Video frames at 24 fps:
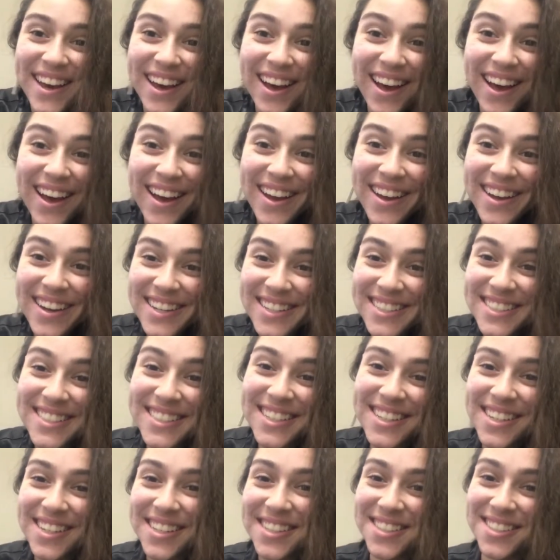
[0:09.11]
guys!
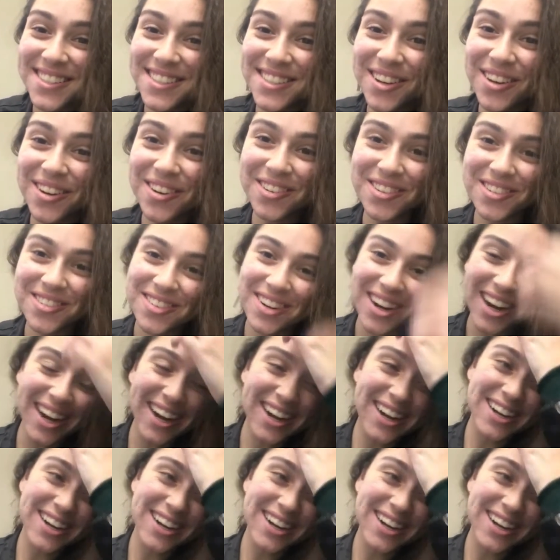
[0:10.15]
So,